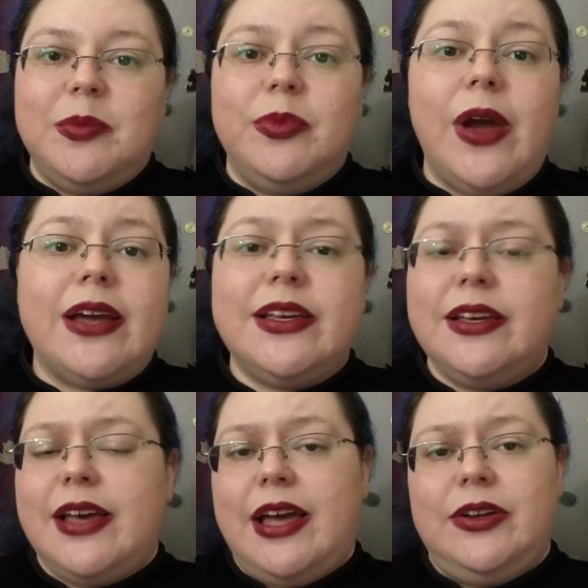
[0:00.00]
Breck
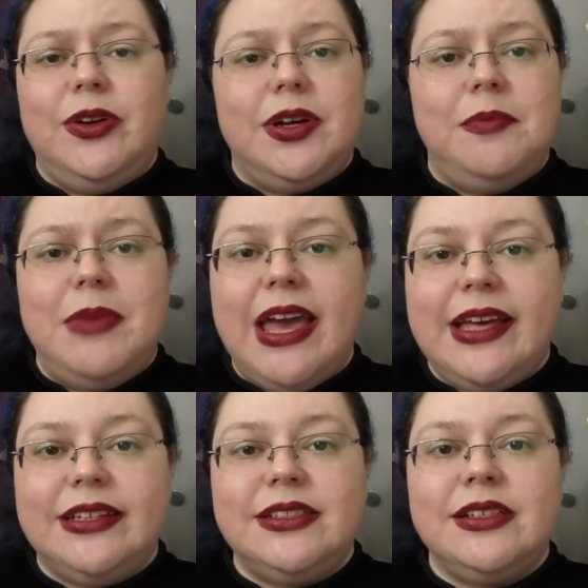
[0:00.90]
and her
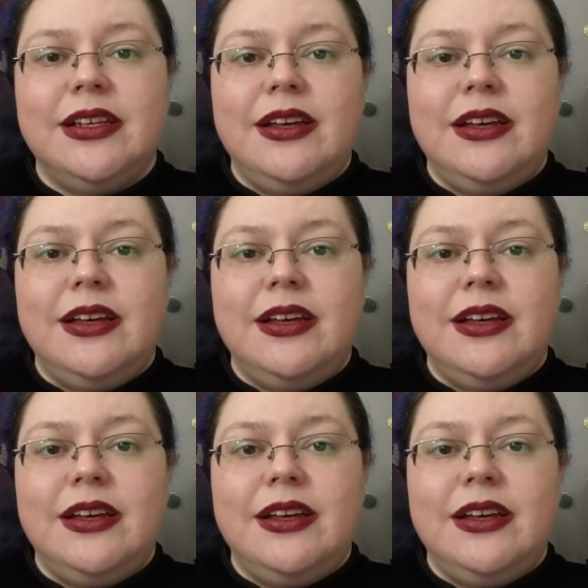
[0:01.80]
command